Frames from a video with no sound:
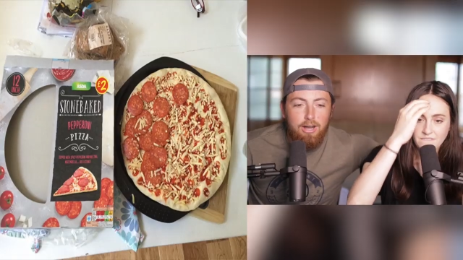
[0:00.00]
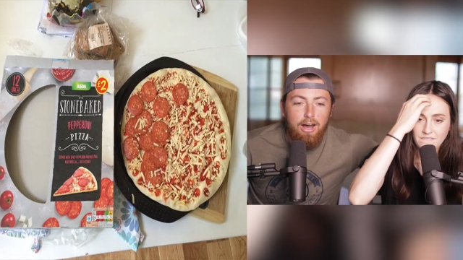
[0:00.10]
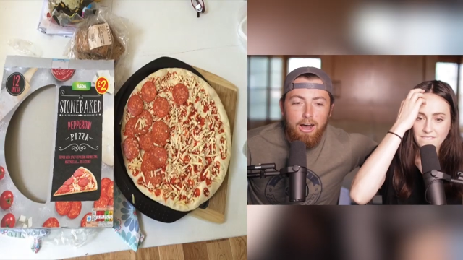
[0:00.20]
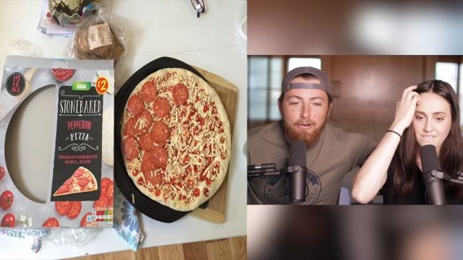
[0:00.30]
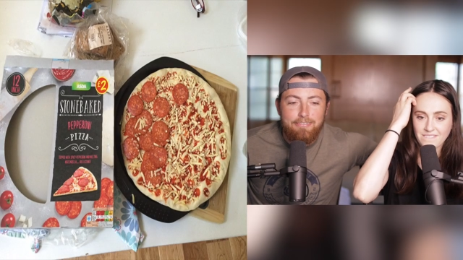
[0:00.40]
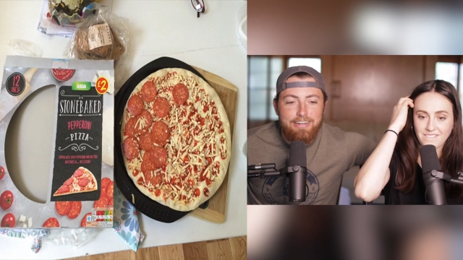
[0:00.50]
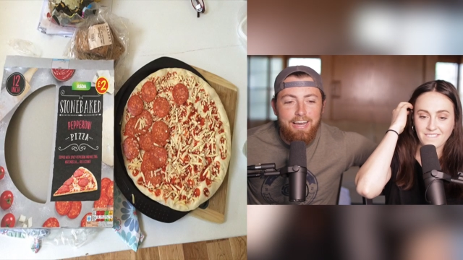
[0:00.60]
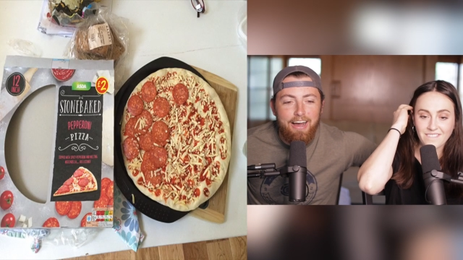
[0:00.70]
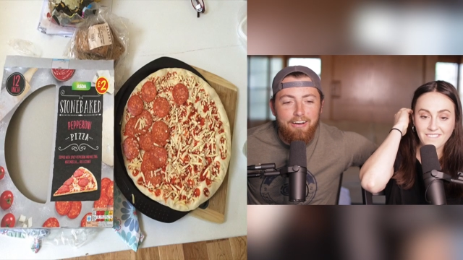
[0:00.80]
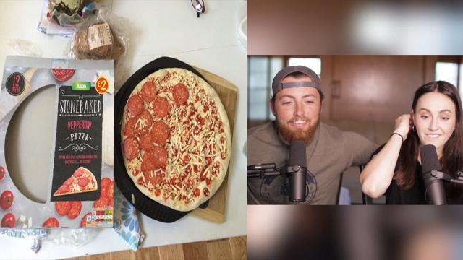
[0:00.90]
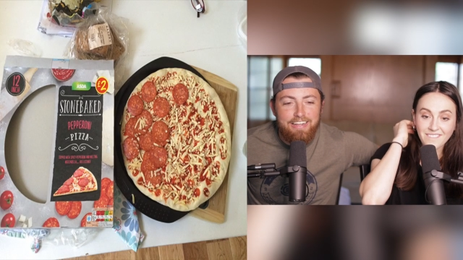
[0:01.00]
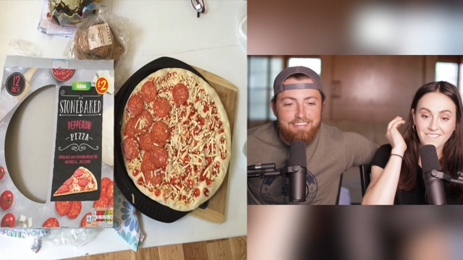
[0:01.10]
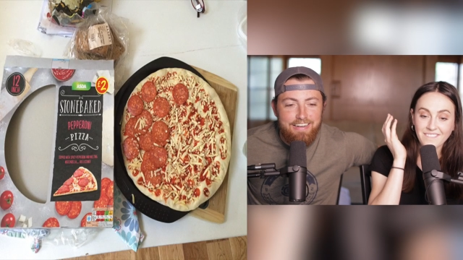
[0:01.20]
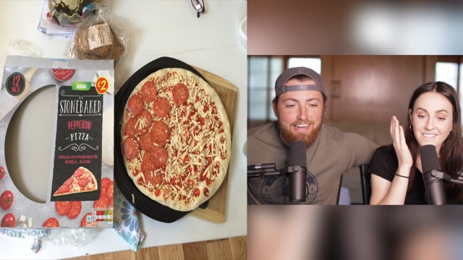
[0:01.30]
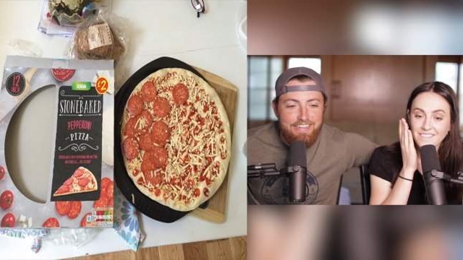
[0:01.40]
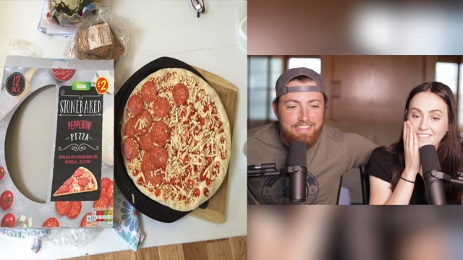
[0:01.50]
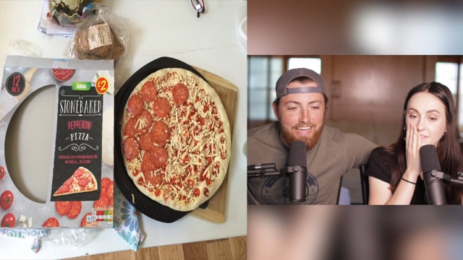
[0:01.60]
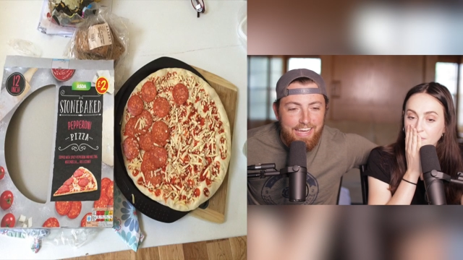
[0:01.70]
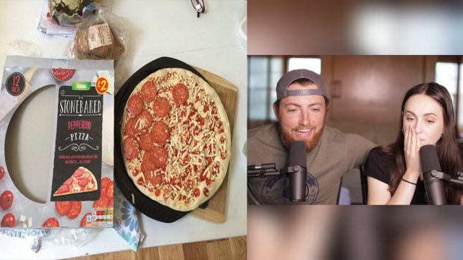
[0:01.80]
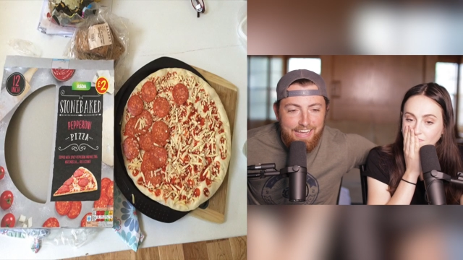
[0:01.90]
Speaker 1: Oh no, they did it
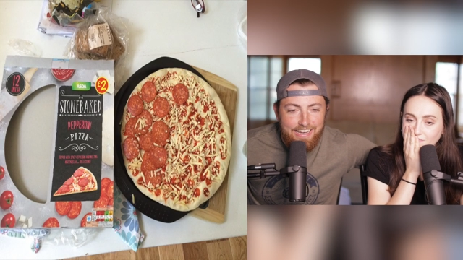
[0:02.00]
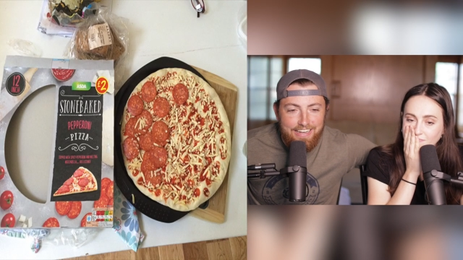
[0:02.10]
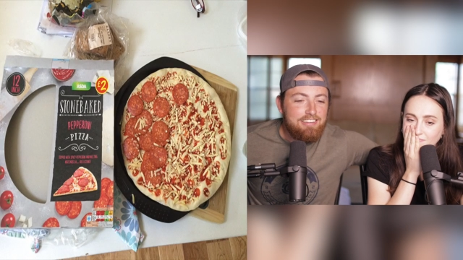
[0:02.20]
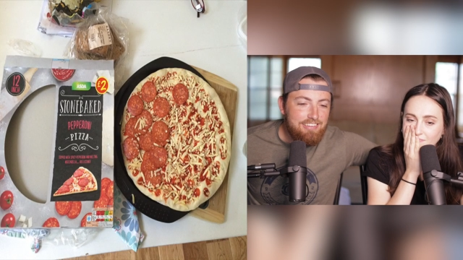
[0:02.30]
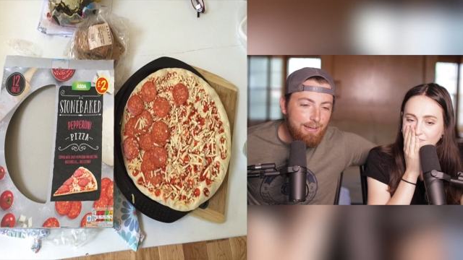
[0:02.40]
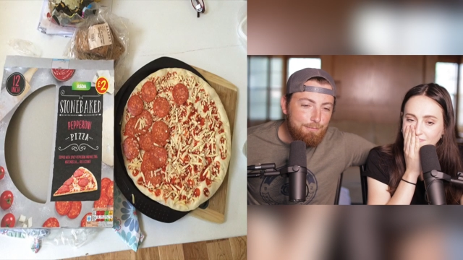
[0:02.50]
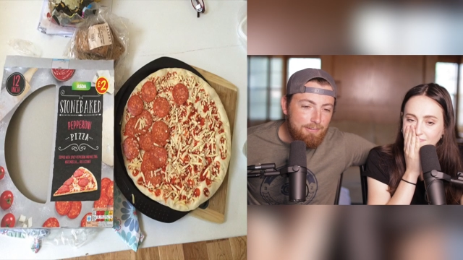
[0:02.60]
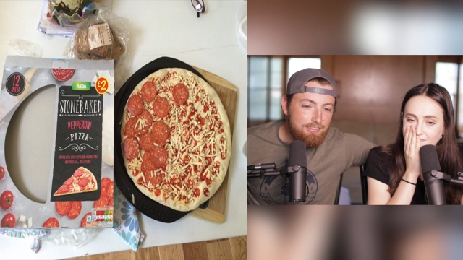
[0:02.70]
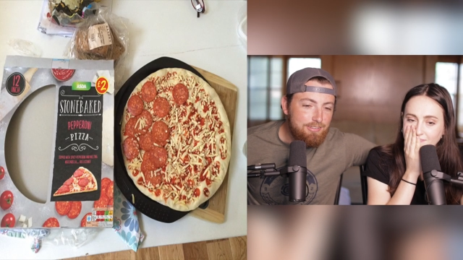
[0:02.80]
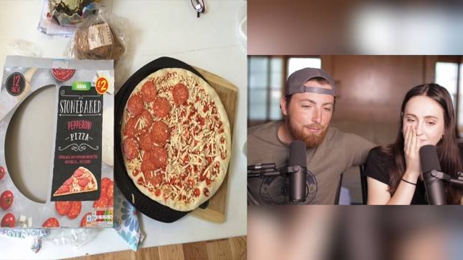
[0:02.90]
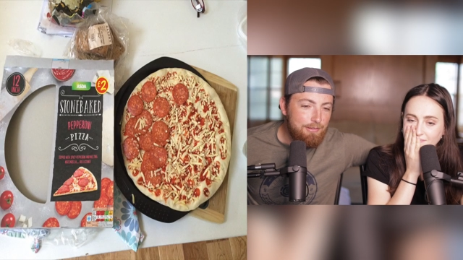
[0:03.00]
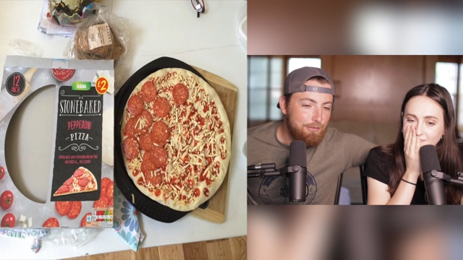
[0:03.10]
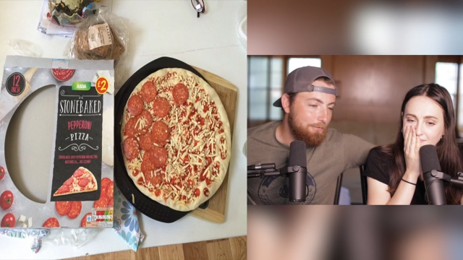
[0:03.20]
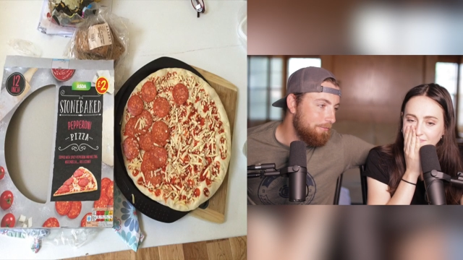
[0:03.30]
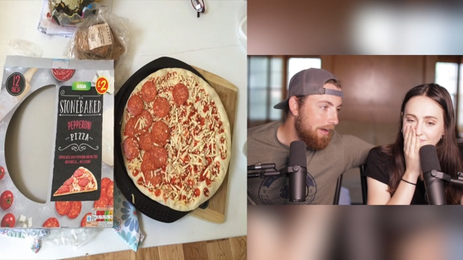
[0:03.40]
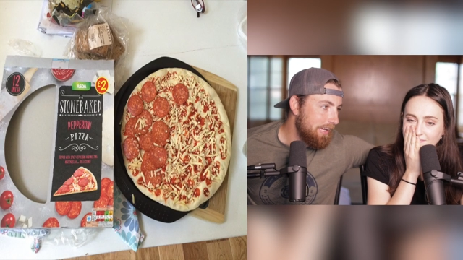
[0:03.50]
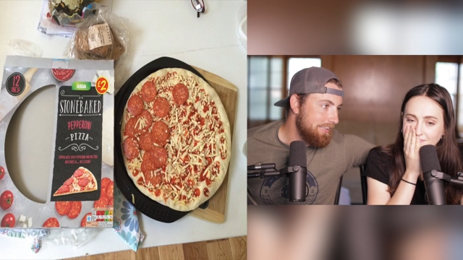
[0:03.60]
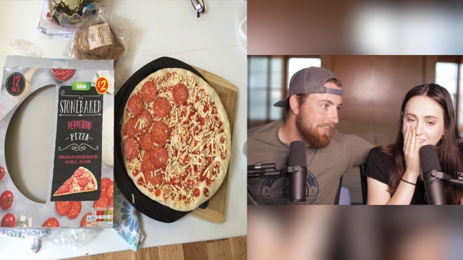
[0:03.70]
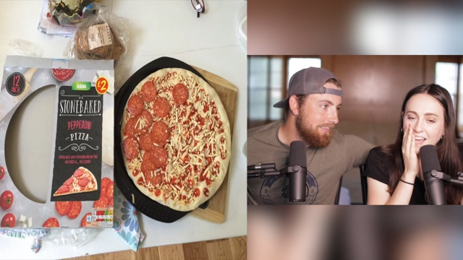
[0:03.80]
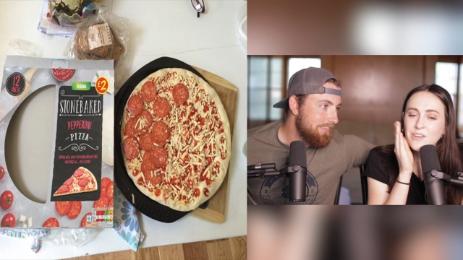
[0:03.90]
again. See, I feel like some of these are
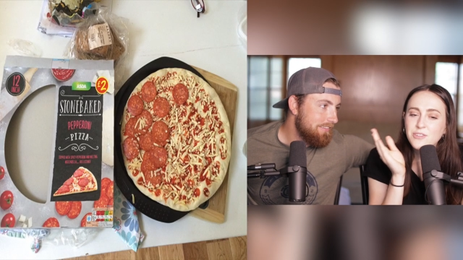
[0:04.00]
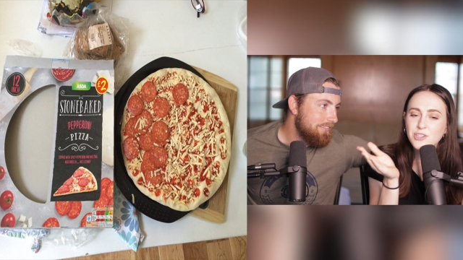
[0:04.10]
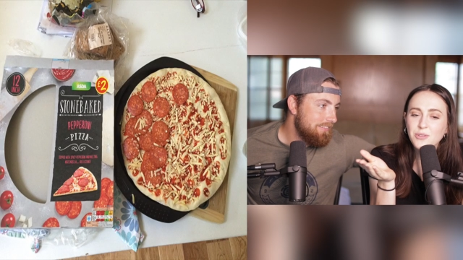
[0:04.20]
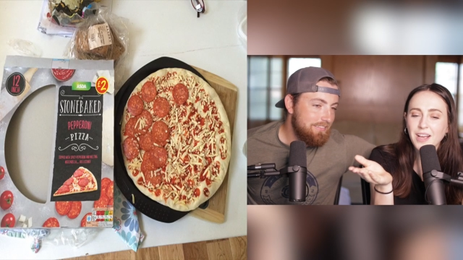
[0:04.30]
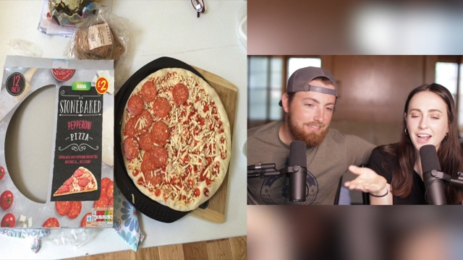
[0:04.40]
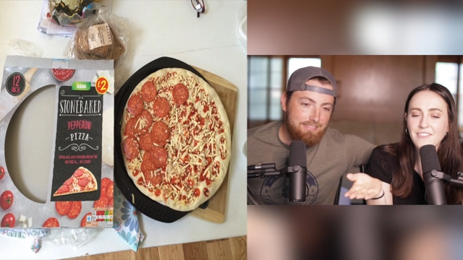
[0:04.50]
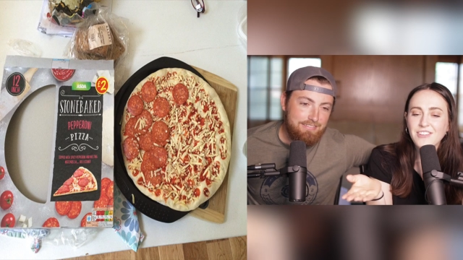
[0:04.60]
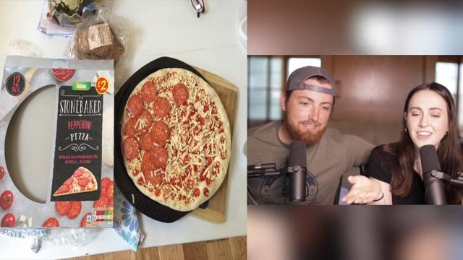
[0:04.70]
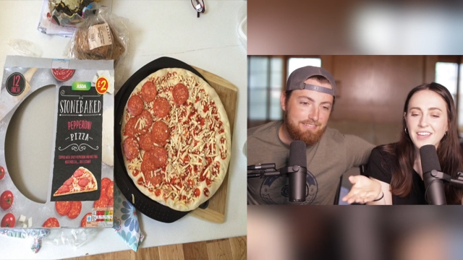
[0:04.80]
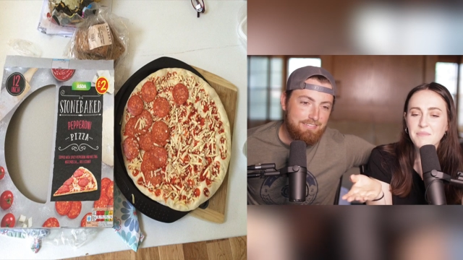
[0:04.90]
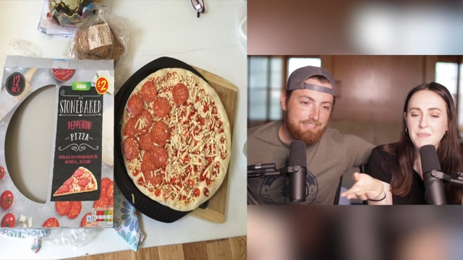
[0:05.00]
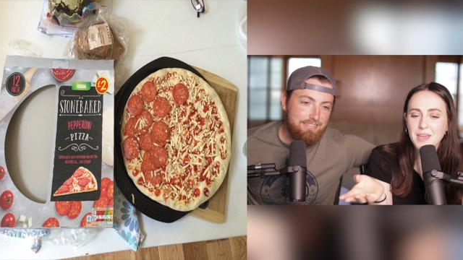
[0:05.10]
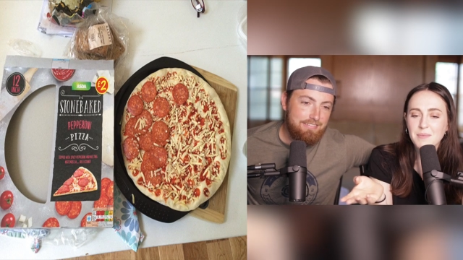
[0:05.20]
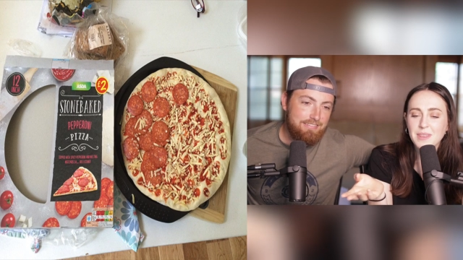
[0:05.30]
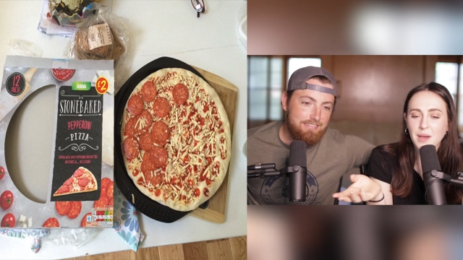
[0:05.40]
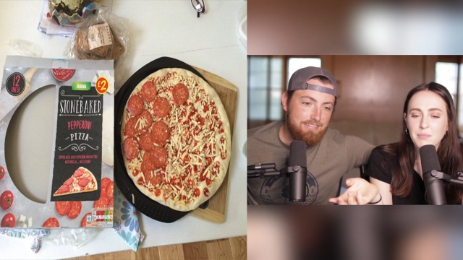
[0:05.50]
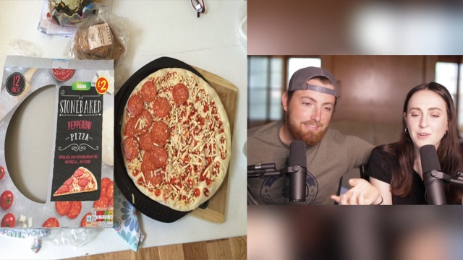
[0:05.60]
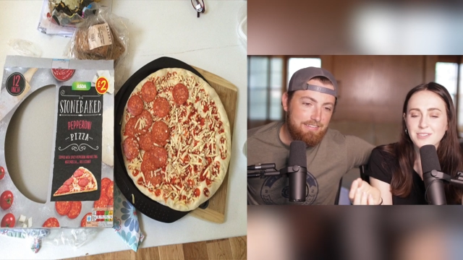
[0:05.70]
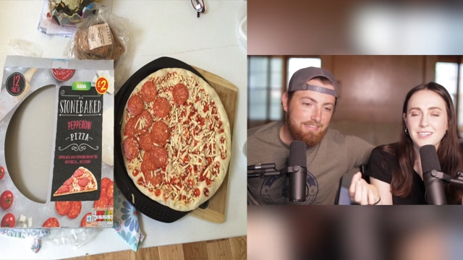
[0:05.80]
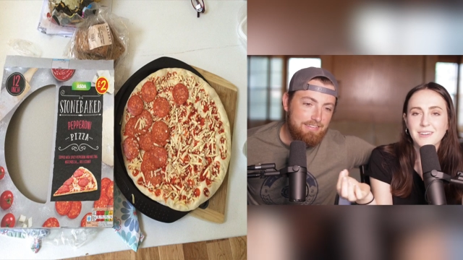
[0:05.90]
fake.
Speaker 2: I do too. Like I feel like maybe that
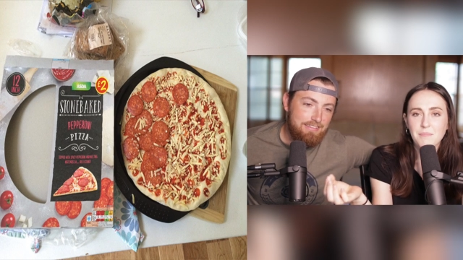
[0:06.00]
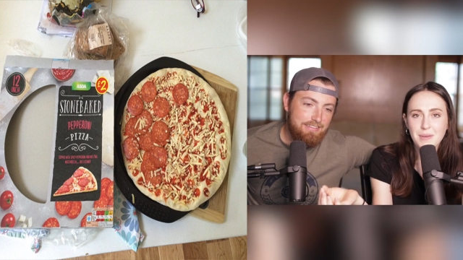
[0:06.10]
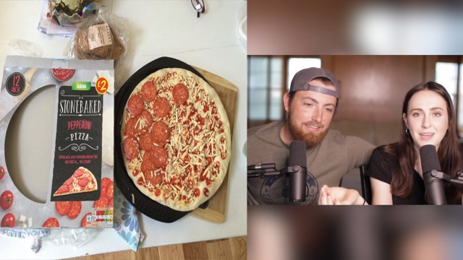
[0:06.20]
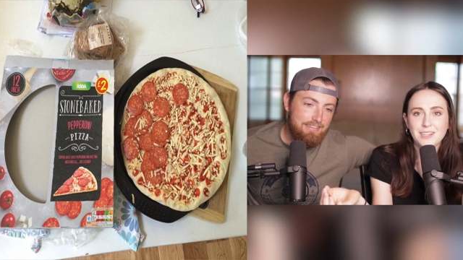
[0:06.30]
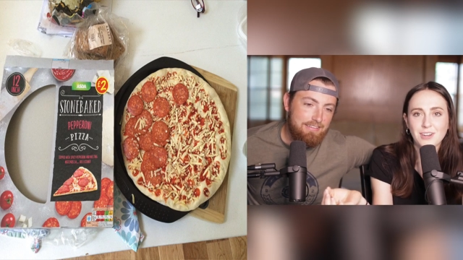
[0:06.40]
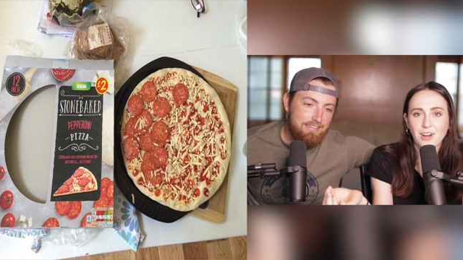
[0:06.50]
person picked